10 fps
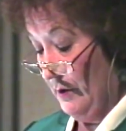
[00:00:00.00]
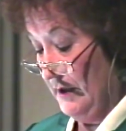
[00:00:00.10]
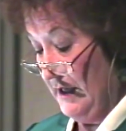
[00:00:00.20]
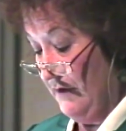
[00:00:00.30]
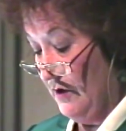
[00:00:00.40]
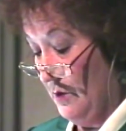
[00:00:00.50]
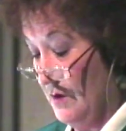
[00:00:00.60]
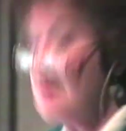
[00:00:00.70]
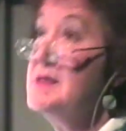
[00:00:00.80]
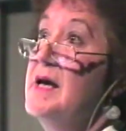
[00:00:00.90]
I will
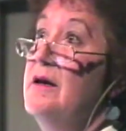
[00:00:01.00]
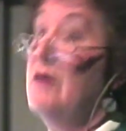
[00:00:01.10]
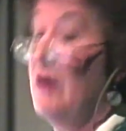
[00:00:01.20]
leave you with this